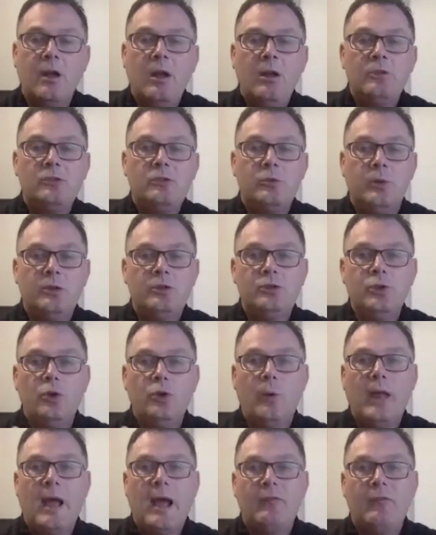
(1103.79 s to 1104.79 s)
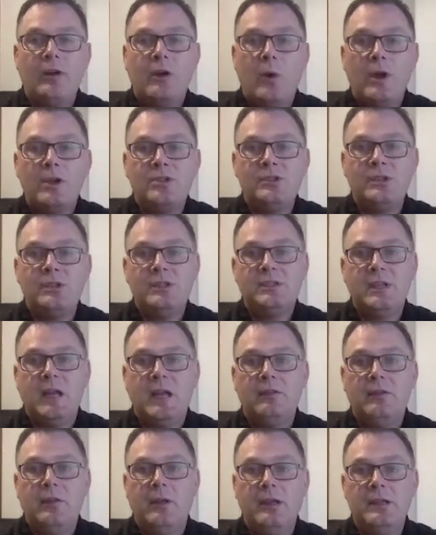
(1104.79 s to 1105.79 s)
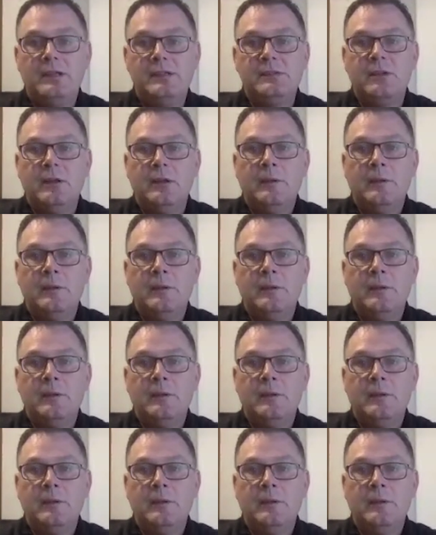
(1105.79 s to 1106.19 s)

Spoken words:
to ensure we have a question set that is